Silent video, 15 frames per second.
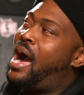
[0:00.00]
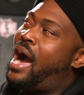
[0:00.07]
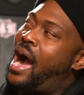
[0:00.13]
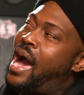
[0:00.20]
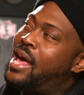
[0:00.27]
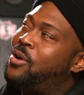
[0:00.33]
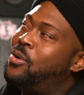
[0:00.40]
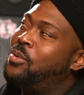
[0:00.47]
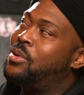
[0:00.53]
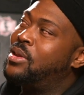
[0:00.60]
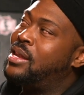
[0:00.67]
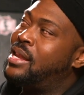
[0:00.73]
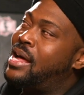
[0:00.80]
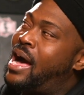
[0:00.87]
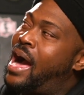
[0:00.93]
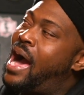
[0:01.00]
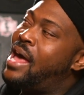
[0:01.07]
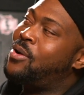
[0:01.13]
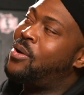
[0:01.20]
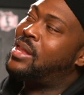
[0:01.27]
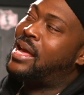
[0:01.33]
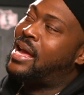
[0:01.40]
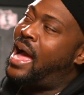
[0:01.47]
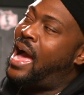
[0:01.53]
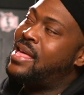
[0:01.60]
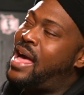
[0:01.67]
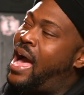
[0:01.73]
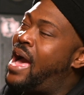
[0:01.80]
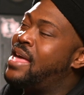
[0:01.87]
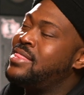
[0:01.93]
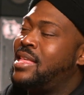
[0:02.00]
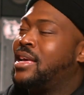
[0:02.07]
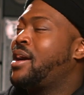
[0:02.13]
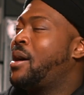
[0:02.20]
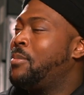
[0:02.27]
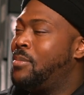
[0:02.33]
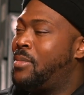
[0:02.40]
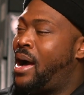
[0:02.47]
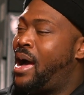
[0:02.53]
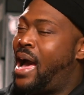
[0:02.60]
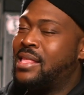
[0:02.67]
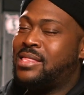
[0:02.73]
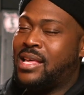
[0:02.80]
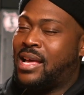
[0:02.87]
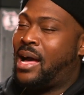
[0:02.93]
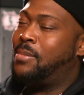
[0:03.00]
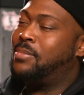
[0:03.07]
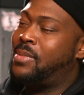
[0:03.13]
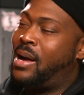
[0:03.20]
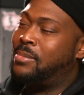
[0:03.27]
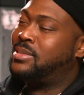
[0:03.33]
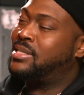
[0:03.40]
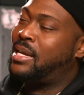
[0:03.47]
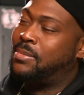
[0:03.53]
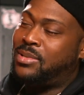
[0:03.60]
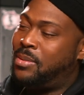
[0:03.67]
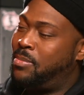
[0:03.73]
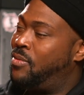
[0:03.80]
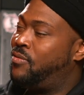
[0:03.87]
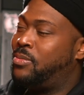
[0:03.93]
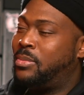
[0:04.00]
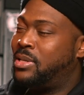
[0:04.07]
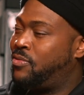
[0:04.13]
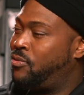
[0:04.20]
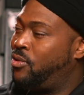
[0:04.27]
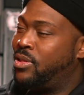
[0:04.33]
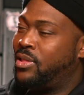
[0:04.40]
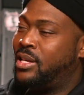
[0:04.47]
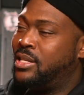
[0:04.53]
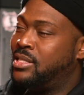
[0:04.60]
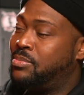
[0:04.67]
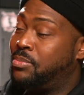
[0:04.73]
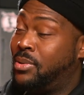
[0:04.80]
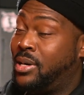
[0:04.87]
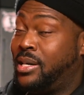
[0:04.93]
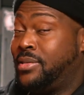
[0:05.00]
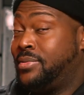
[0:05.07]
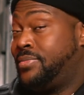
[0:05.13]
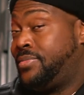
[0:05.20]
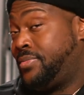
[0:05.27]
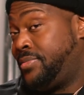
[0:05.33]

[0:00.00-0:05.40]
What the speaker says: I think I'm something before this, but